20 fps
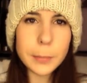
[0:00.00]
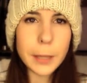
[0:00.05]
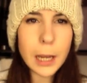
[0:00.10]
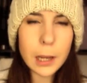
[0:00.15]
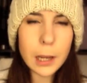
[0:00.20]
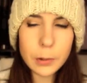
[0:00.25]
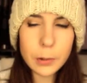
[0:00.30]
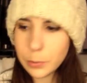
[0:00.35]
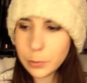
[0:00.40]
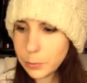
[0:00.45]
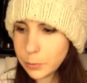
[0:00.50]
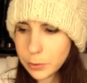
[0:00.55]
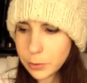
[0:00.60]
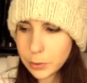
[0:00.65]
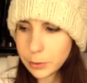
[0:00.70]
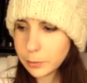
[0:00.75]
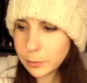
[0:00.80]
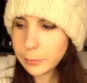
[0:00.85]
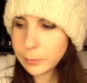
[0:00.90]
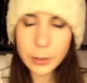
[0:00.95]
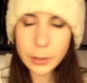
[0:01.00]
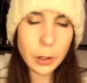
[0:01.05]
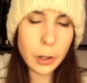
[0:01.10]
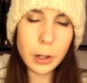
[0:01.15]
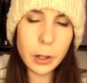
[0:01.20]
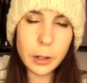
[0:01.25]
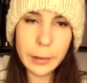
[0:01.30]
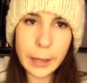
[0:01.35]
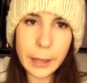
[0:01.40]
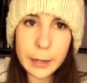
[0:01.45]
pouch,
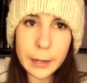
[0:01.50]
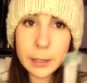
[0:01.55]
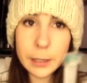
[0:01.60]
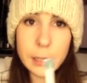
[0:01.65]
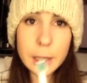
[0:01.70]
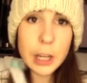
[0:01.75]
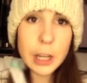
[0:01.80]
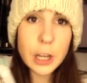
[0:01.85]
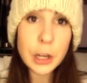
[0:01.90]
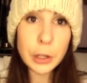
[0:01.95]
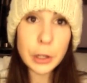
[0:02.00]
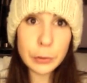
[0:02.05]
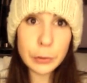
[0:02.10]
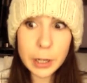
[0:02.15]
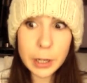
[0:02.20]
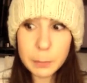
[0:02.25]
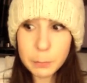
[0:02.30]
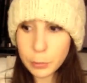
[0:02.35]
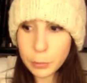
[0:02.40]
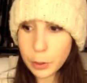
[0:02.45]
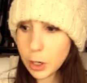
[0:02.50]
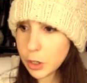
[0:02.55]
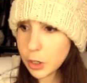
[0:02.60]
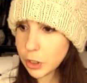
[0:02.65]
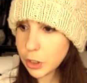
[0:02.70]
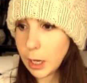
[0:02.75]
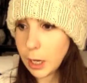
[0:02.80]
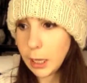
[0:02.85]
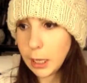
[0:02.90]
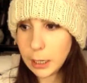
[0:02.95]
all that. Great
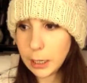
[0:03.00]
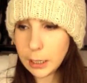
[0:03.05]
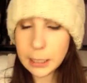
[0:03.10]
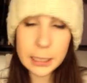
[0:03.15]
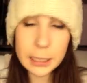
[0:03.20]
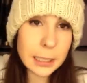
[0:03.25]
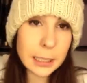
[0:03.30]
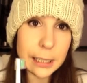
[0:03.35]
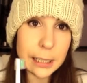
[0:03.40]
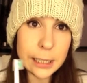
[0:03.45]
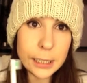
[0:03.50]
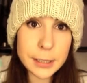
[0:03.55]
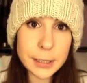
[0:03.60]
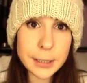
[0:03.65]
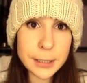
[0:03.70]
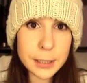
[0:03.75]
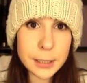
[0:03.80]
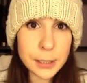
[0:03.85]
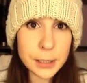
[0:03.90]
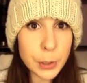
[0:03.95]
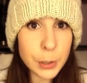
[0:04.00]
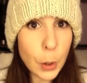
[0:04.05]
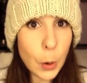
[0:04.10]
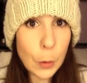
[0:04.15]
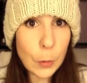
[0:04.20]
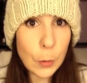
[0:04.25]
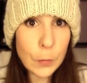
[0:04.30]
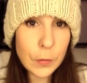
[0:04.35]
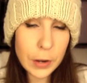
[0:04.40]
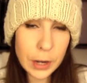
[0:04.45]
brush, it cleans
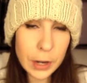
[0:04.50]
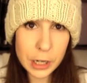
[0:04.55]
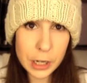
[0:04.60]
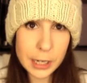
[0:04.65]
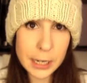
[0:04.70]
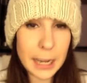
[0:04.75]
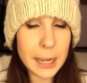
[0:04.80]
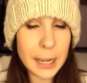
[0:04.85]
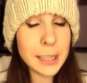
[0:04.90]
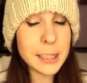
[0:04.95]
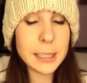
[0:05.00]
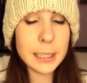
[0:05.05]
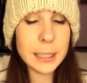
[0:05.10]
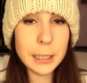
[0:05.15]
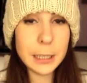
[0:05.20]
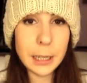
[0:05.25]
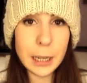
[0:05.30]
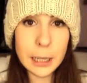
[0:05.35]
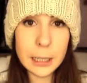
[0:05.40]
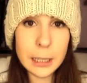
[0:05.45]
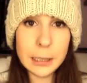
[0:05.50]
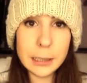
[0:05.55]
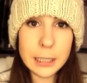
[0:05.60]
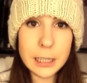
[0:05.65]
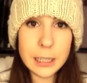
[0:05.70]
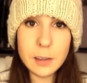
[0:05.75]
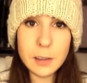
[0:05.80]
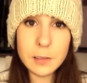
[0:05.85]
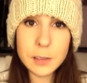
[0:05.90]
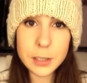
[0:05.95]
so very nicely, at
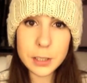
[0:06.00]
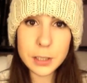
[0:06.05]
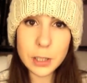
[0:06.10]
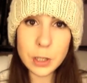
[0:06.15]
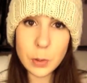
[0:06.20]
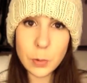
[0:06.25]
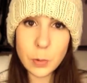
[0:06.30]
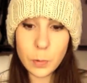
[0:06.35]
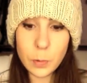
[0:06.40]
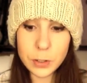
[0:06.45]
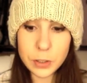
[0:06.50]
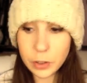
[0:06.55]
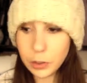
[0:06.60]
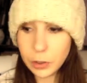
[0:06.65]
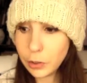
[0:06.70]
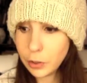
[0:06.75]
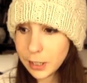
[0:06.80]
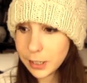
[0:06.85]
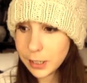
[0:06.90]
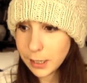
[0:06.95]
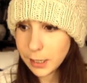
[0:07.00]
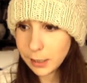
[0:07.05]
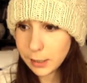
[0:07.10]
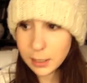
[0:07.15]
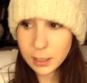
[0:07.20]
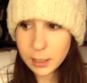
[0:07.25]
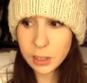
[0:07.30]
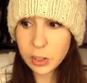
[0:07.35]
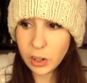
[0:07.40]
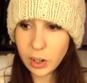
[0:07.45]
least you, which a great
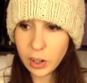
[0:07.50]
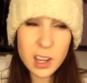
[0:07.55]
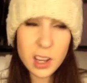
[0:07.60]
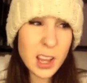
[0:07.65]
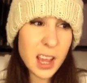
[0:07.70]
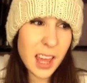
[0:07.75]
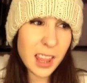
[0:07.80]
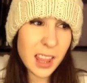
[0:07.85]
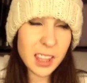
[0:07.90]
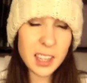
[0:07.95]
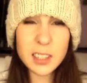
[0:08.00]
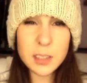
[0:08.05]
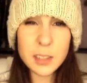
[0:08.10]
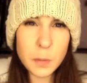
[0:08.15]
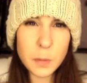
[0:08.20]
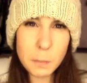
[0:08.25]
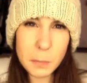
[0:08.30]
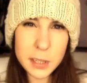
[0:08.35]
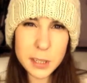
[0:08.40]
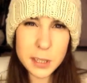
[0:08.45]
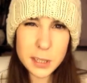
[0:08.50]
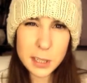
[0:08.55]
sensation. I think it's from the